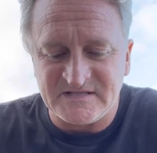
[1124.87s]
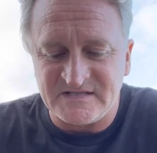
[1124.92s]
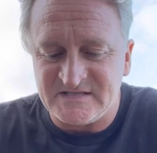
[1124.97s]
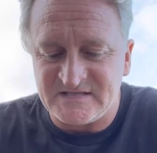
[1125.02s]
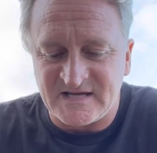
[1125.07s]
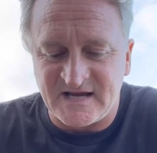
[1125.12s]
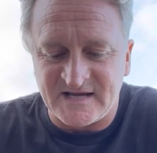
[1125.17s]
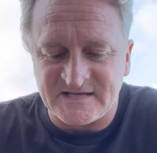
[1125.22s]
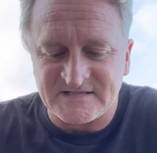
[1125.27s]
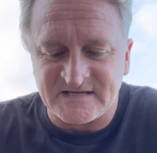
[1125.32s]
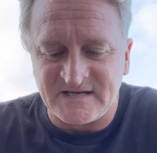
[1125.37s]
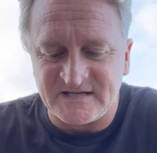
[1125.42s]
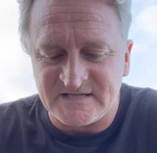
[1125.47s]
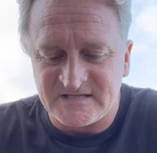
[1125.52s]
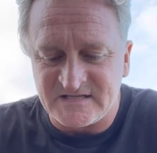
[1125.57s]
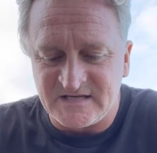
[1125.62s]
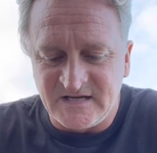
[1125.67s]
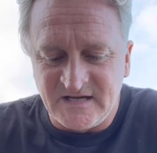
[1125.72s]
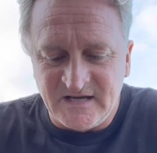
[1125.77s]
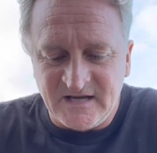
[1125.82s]
these
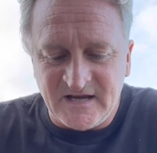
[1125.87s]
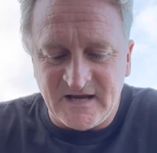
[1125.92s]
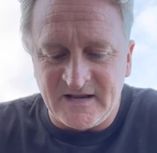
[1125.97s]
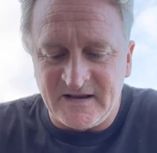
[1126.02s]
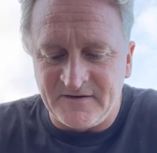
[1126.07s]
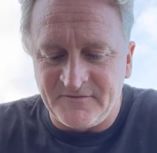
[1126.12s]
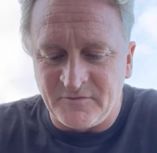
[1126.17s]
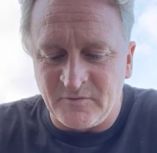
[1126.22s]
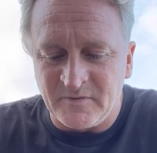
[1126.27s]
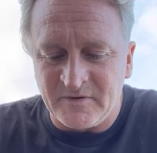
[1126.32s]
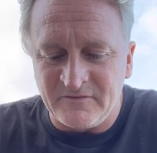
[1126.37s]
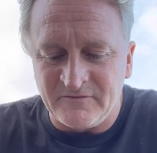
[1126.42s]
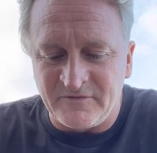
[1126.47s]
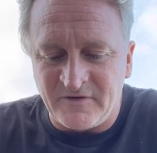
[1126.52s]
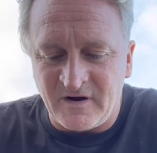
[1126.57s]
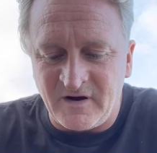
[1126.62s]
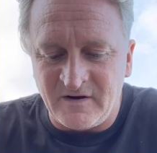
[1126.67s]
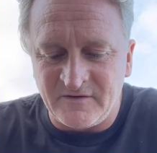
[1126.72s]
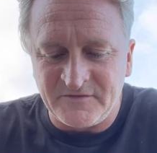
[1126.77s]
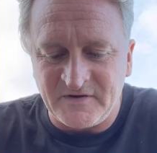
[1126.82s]
assets, and everyone
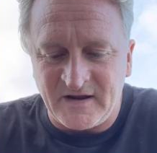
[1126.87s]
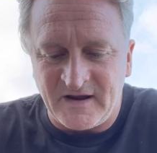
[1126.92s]
involved.